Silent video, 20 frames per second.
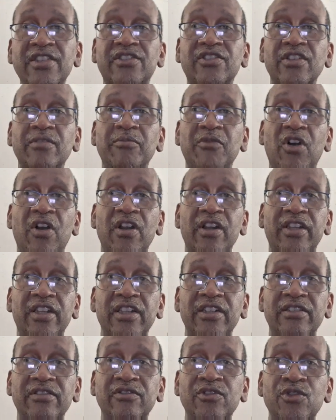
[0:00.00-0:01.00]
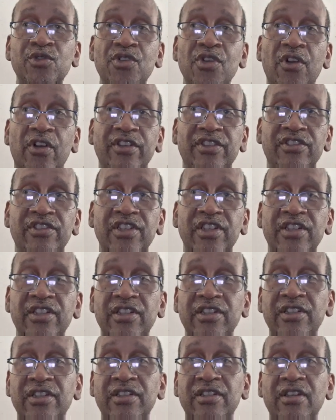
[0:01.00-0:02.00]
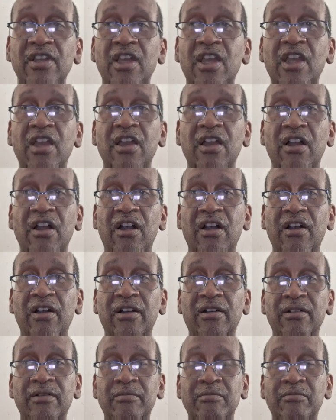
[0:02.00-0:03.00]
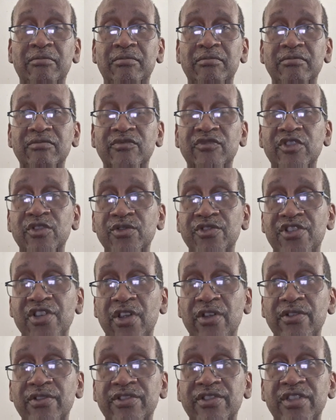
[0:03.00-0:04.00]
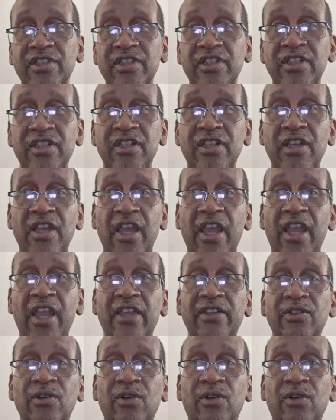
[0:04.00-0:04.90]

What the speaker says: market, New York City, New Jersey, and